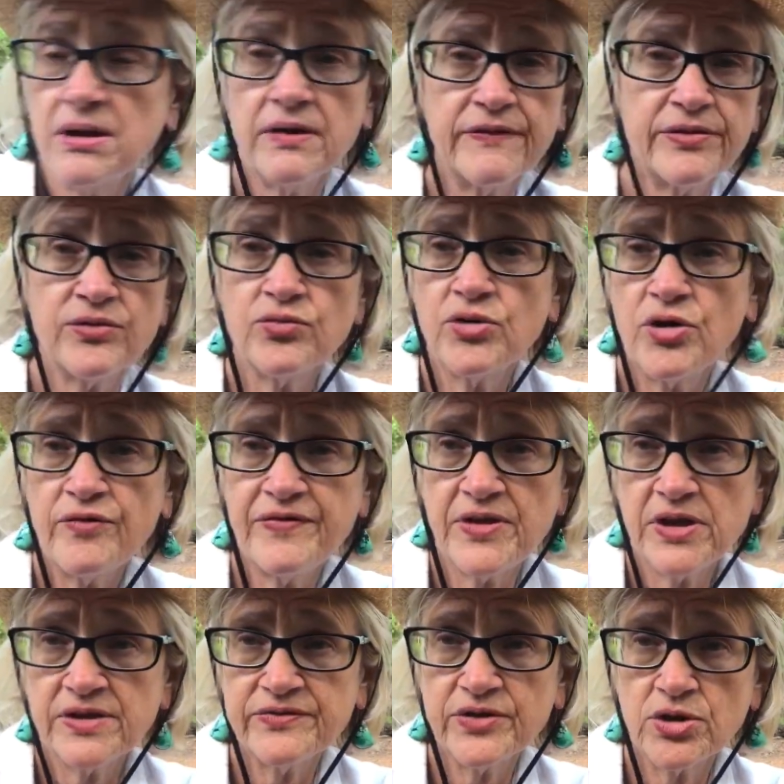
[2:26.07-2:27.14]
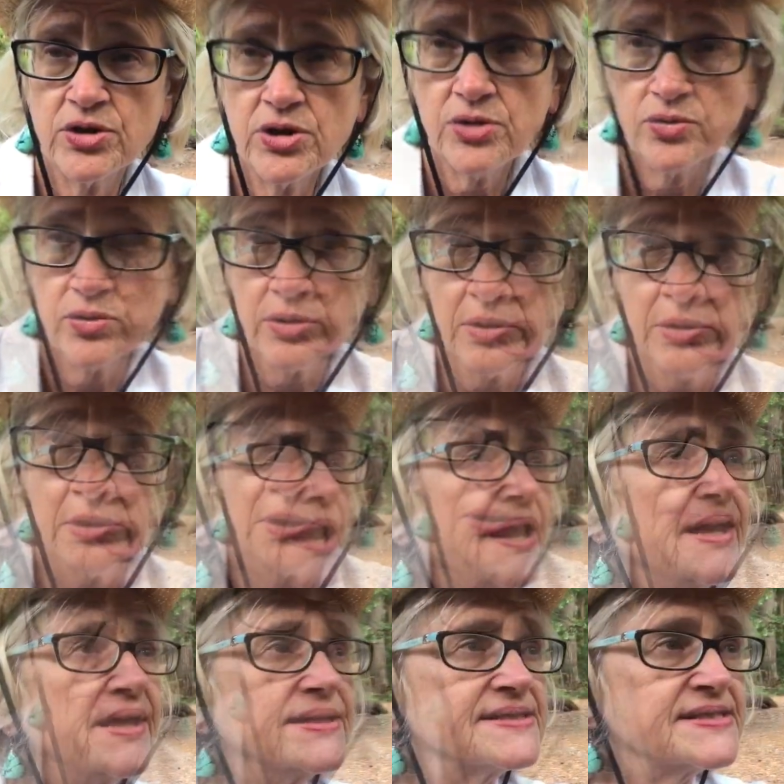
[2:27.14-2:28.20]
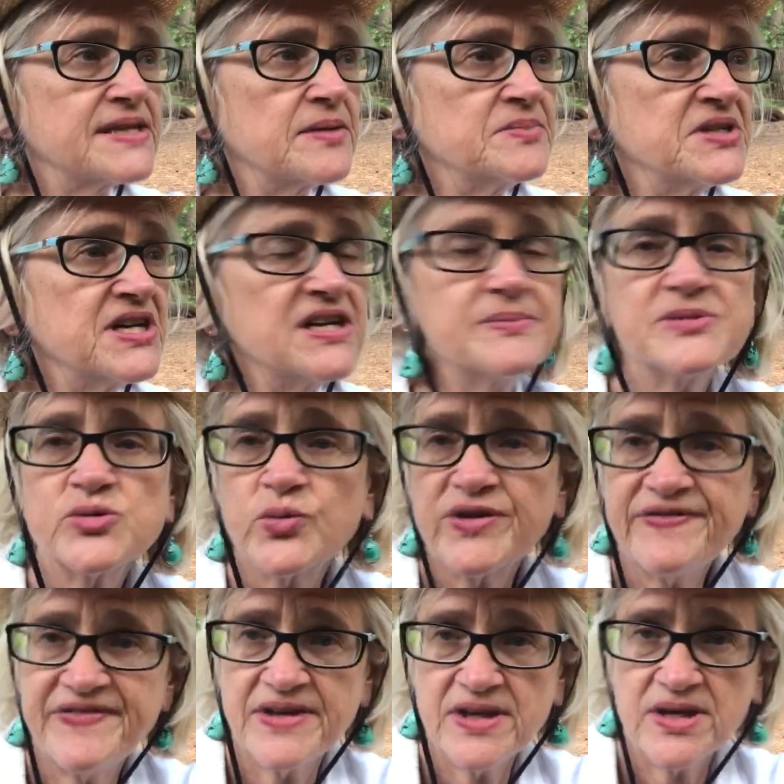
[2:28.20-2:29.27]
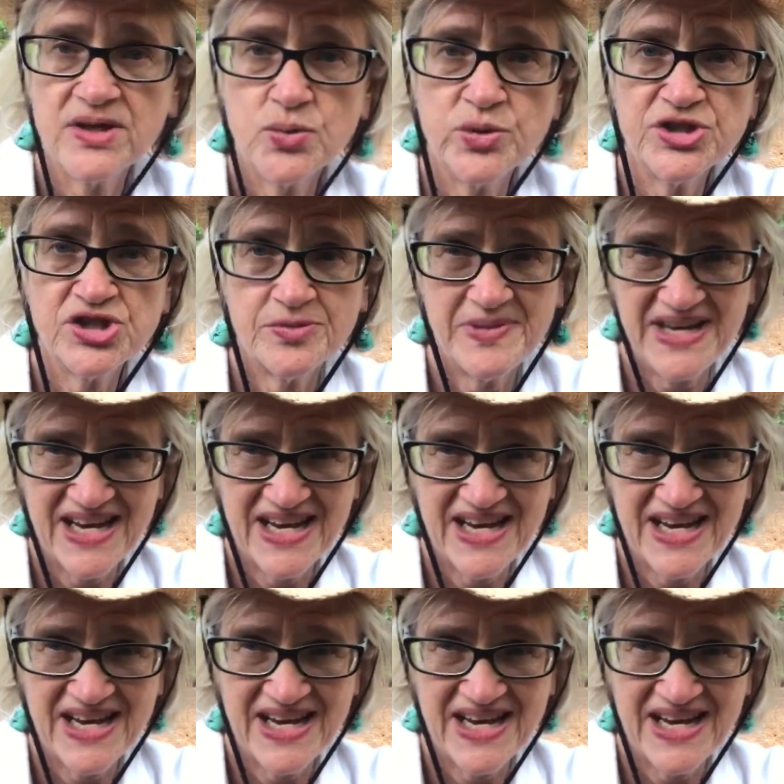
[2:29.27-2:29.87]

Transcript: through no fault of your own sometimes we feel like we should be